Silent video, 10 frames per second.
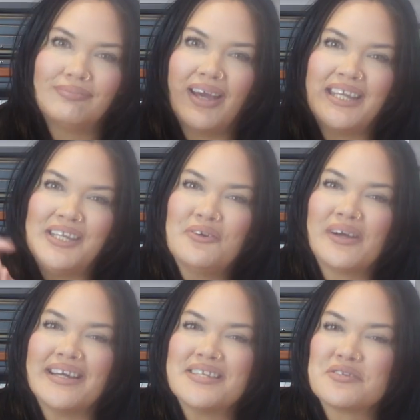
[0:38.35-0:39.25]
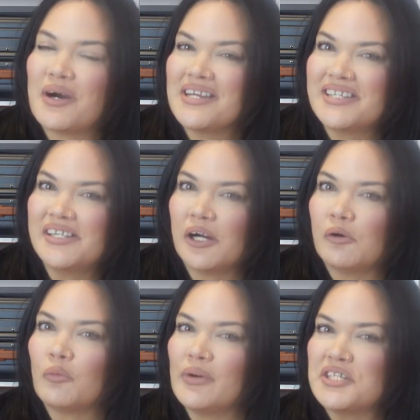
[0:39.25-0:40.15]
And you guys want to know
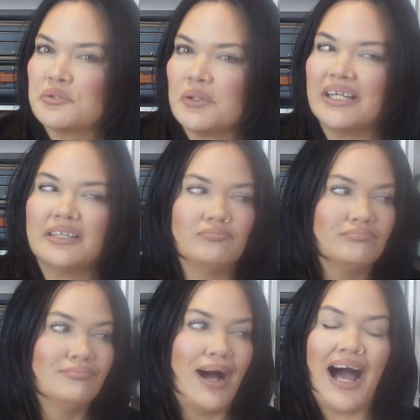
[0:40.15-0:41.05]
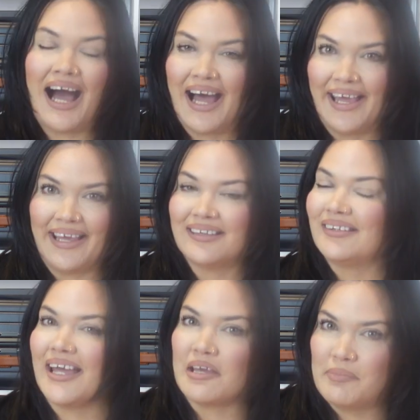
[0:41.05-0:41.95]
which one I
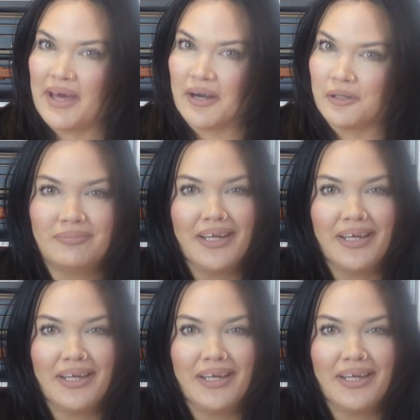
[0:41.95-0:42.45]
like better.